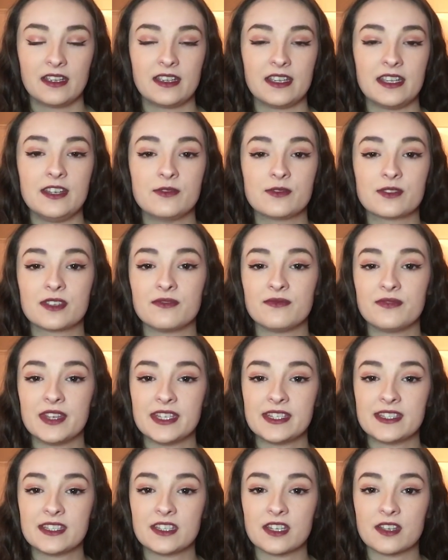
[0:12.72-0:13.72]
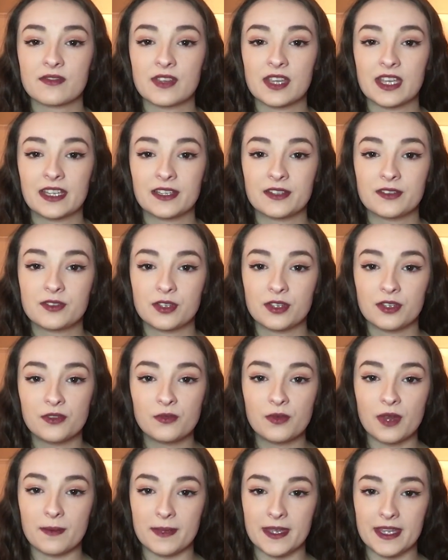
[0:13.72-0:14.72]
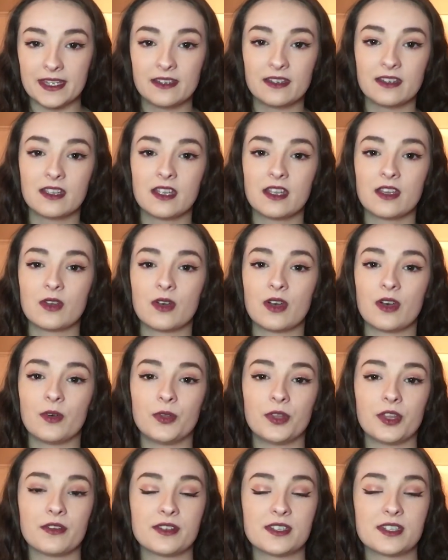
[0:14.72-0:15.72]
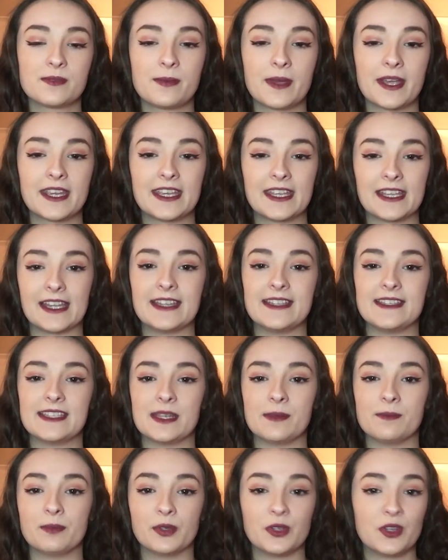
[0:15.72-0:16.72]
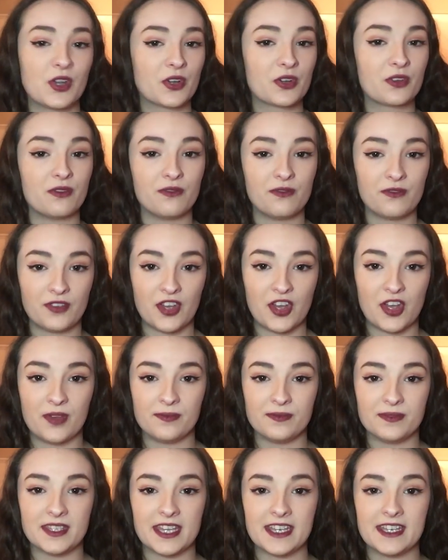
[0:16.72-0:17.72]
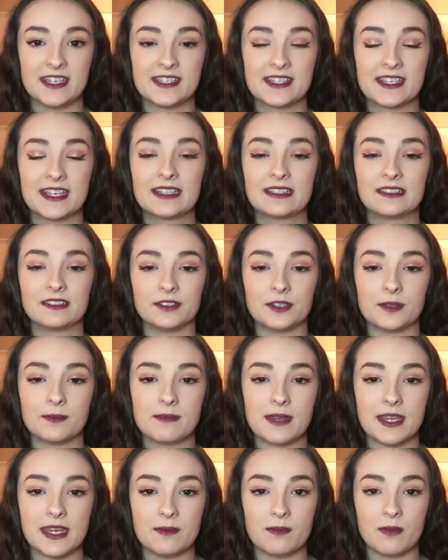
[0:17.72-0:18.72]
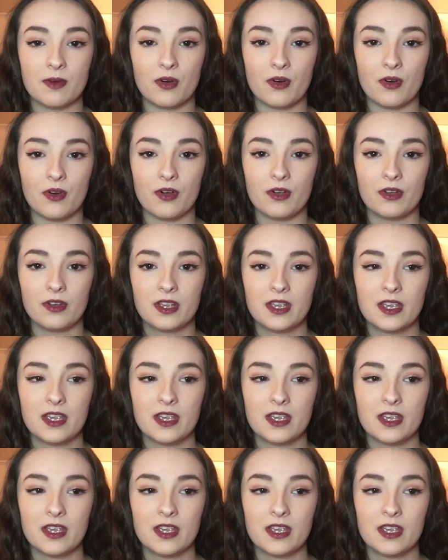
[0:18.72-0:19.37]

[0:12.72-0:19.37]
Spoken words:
He was convicted of killing two women, although it's speculated but not confirmed that he's killed many more.